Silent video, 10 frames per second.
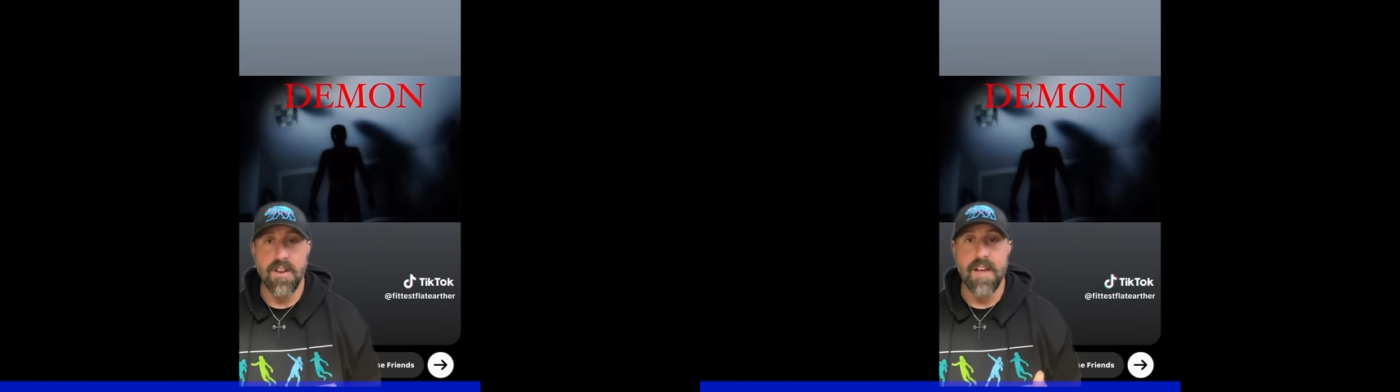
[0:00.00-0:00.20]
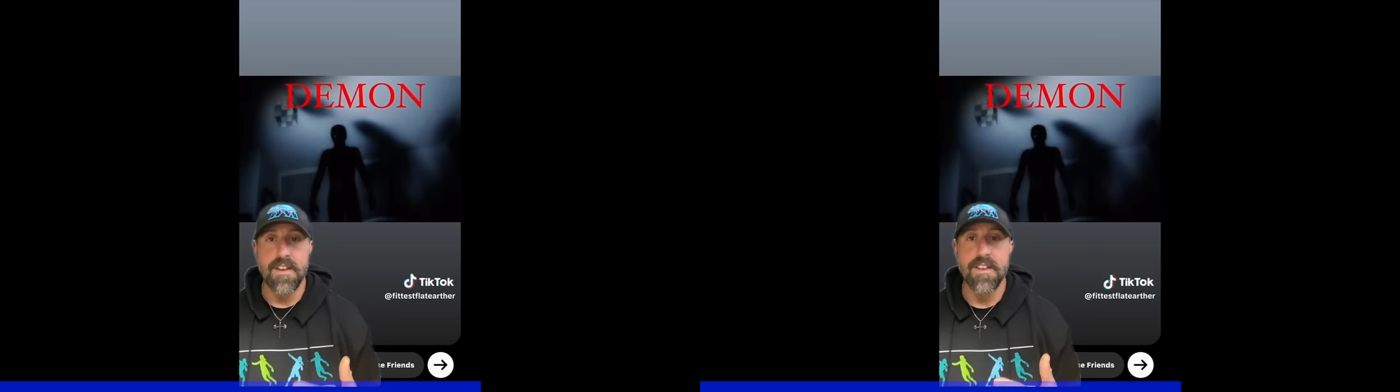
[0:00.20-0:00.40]

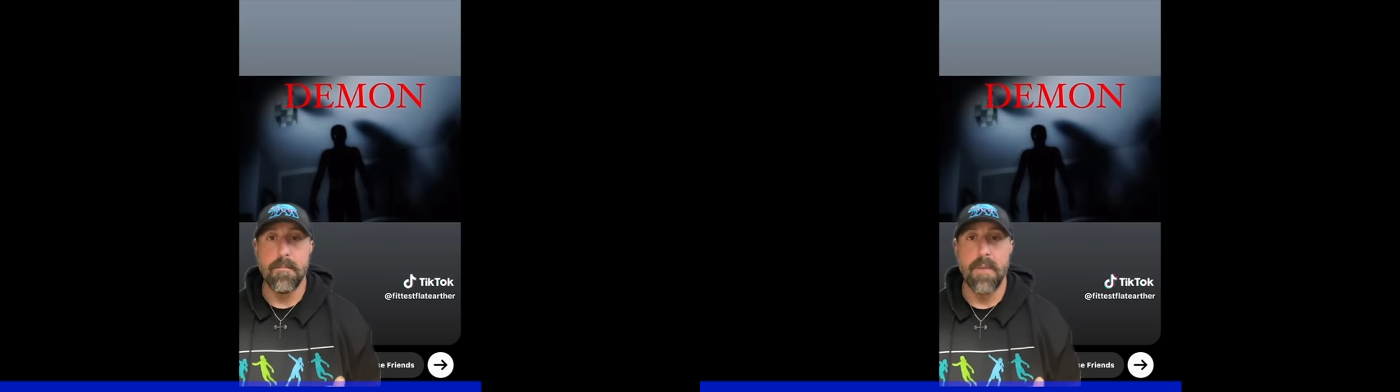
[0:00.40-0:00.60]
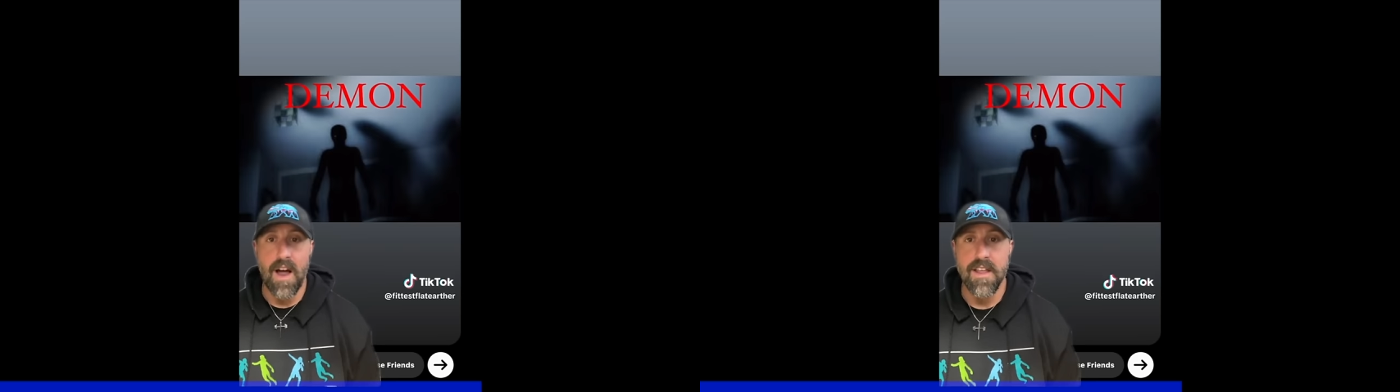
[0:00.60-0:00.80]
having
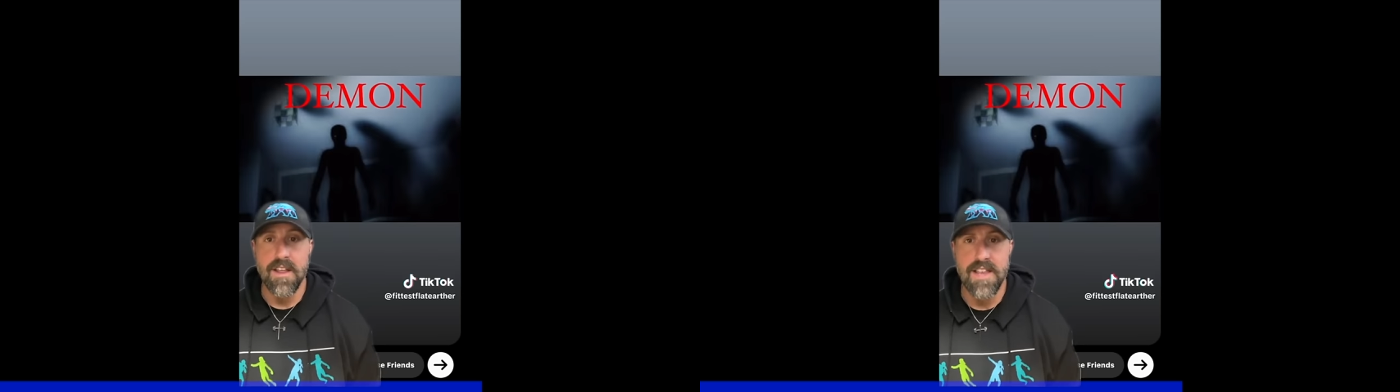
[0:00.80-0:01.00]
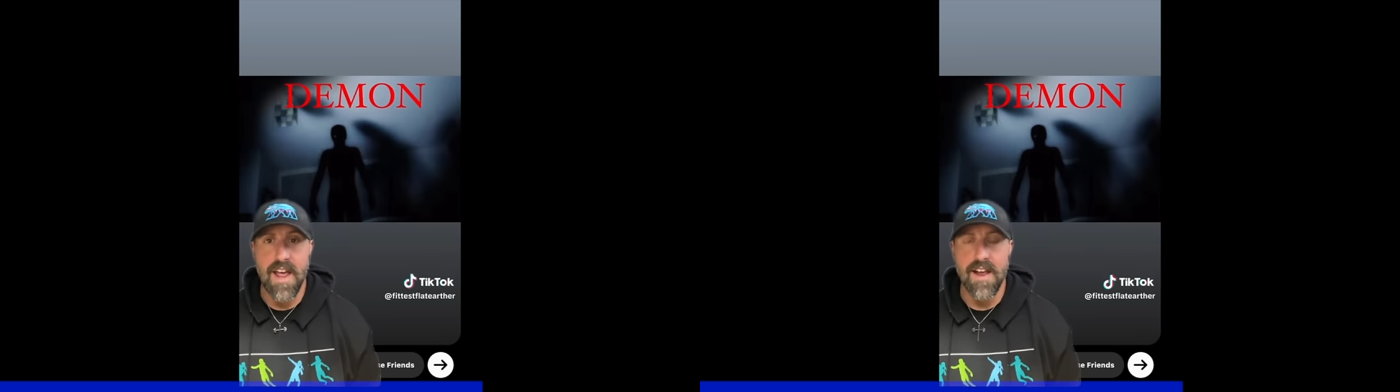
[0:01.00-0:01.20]
demonic
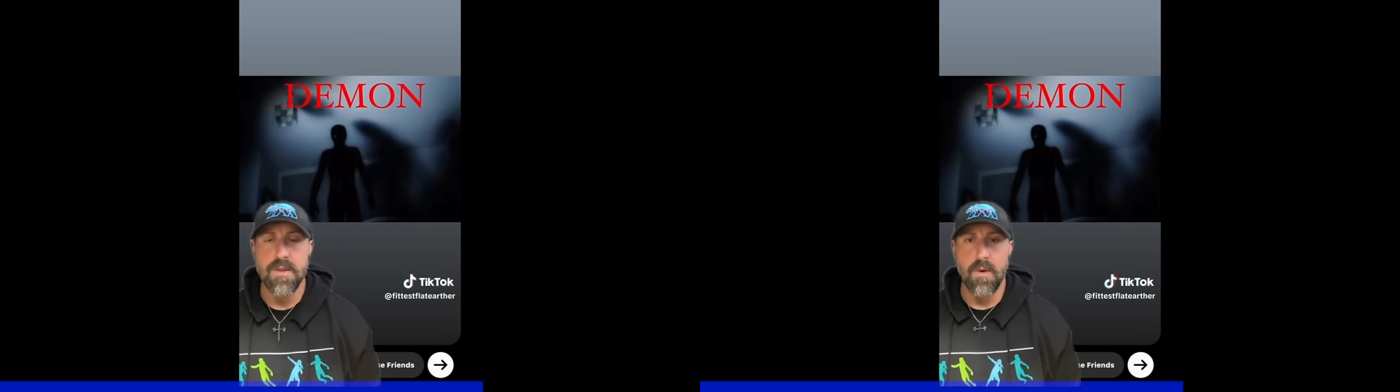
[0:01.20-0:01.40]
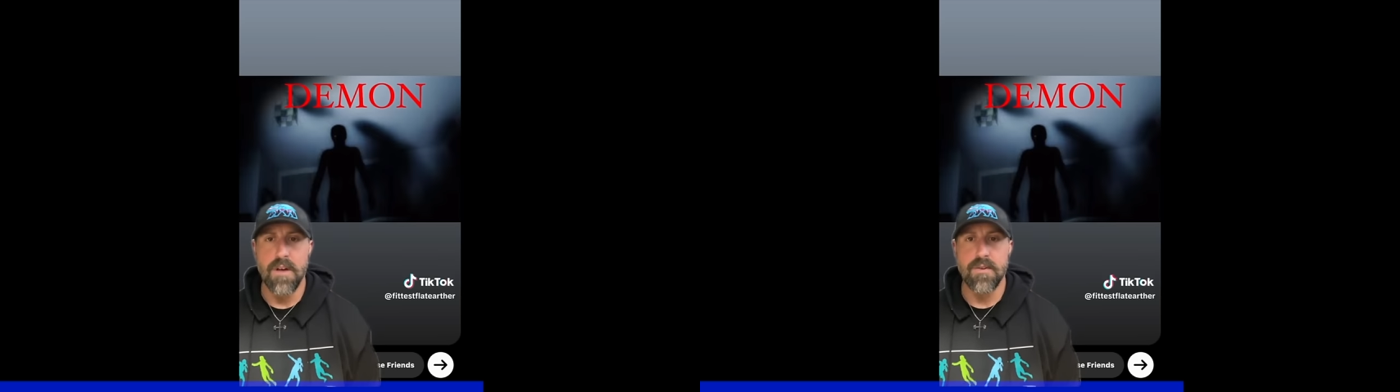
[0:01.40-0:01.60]

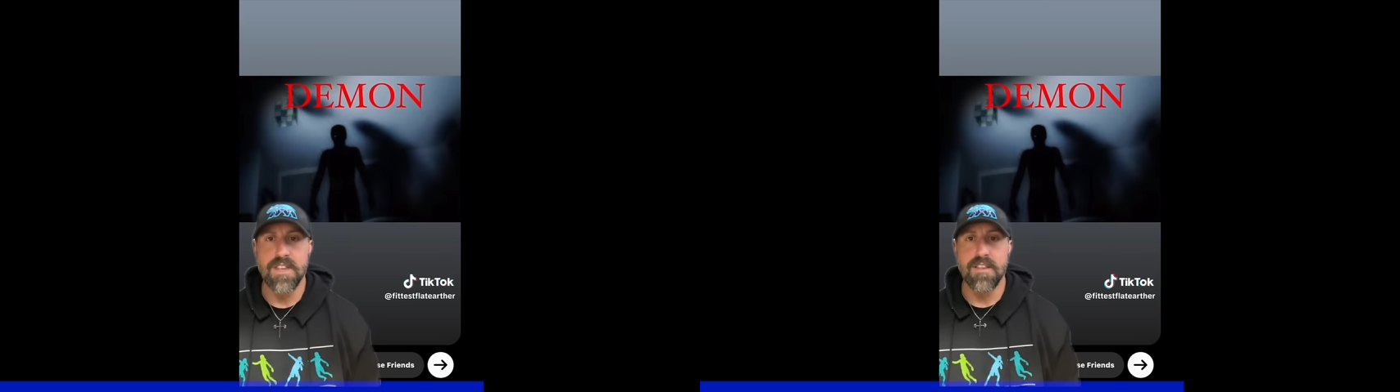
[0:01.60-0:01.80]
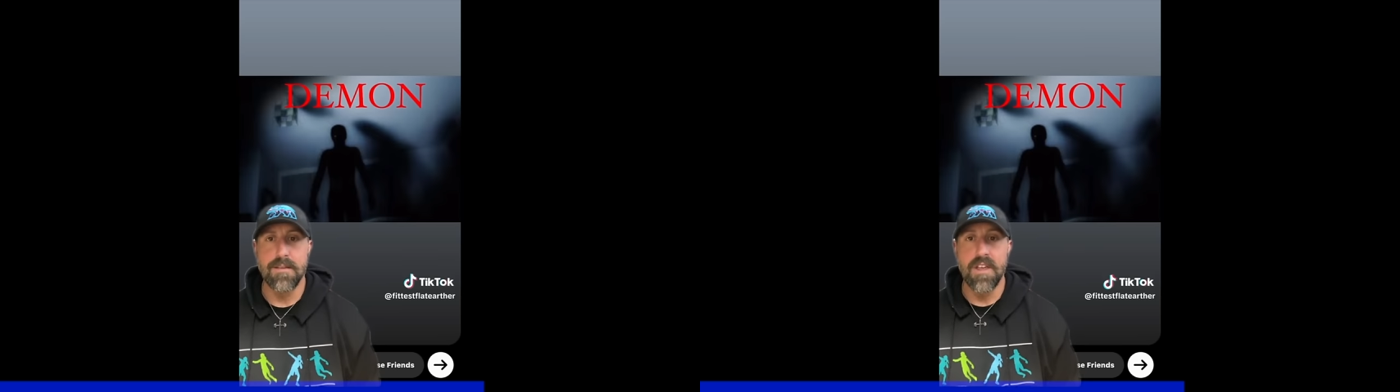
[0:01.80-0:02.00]
attacks while I was
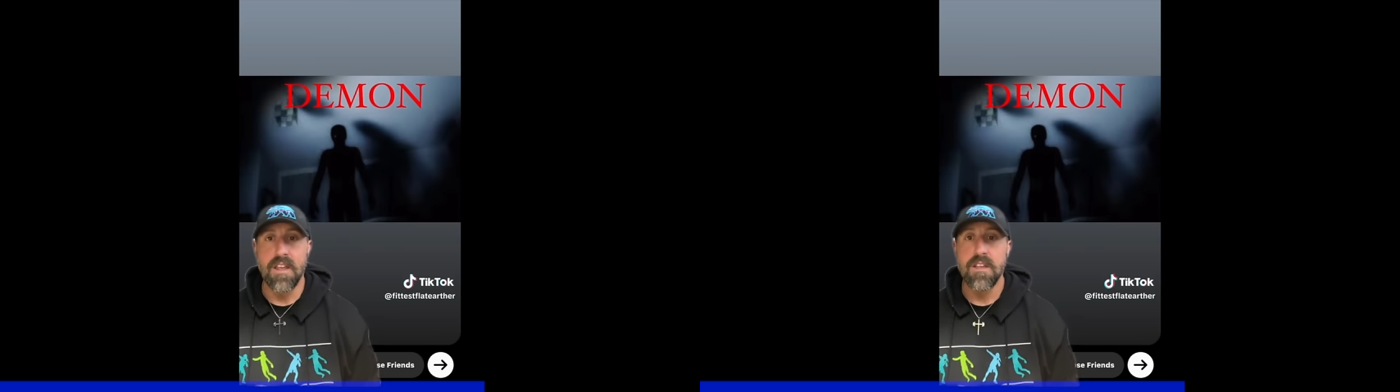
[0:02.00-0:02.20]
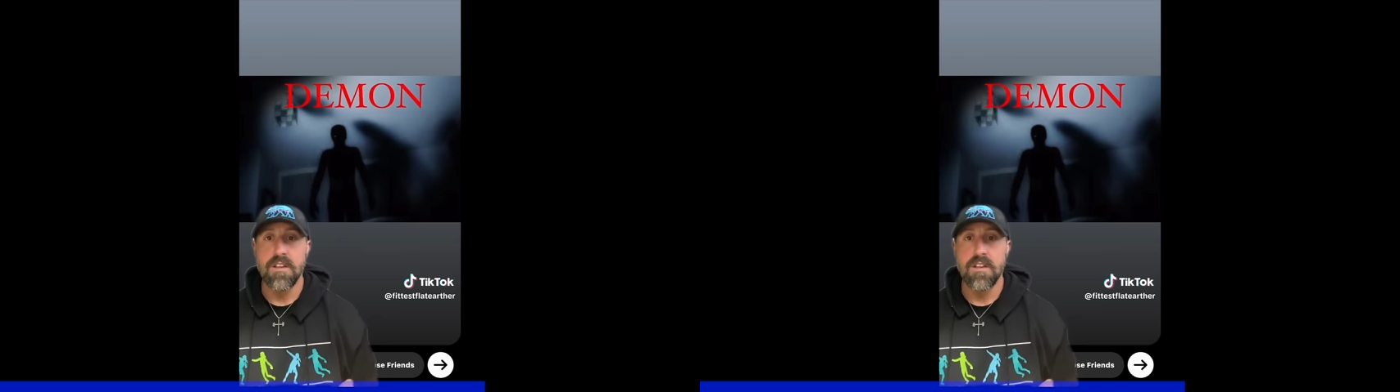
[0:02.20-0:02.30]
sleeping.